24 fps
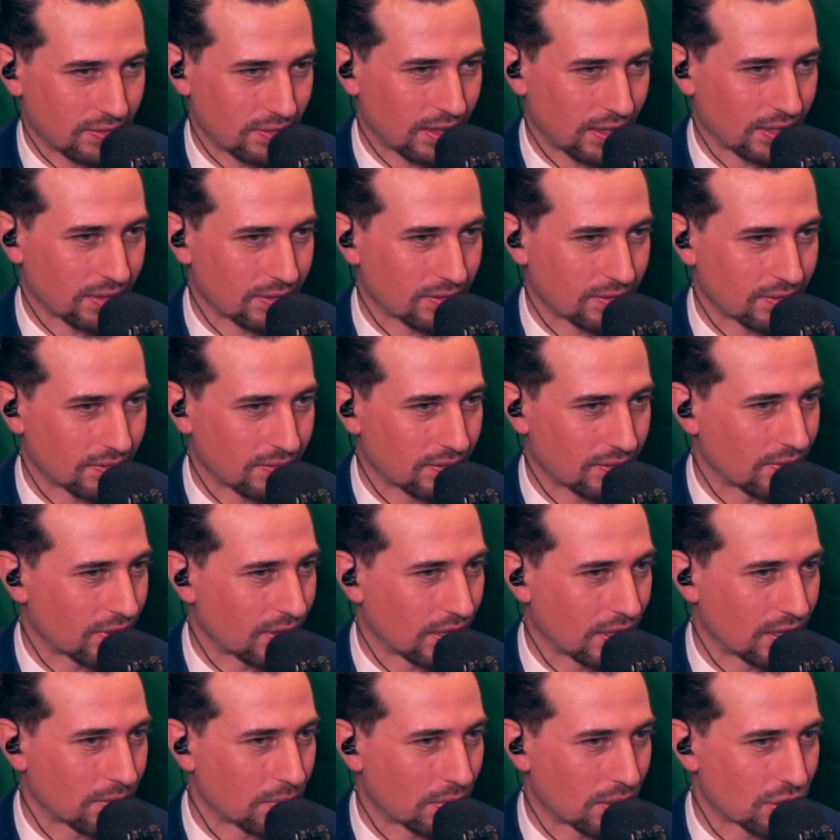like
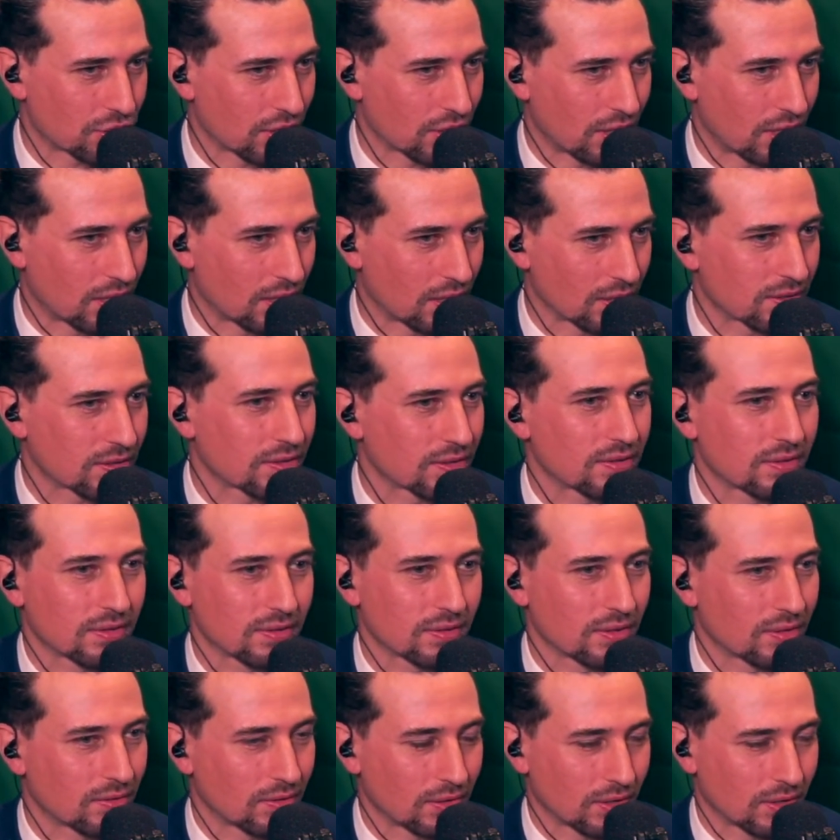any martial arts,